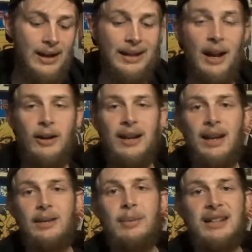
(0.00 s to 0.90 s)
Now I'll get
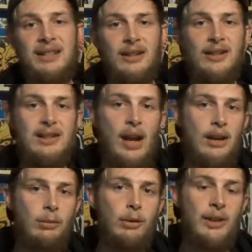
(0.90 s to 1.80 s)
into my serious
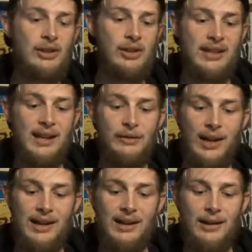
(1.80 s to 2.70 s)
honorable mentions. I
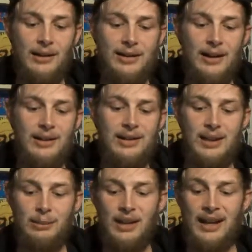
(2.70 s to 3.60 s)
tried to narrow it down to
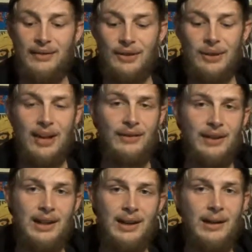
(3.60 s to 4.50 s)
10, but I have 11
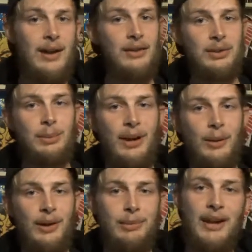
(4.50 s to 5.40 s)
here, so bear
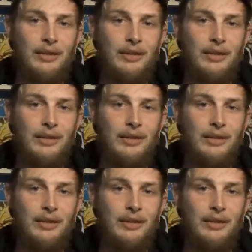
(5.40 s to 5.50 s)
with me.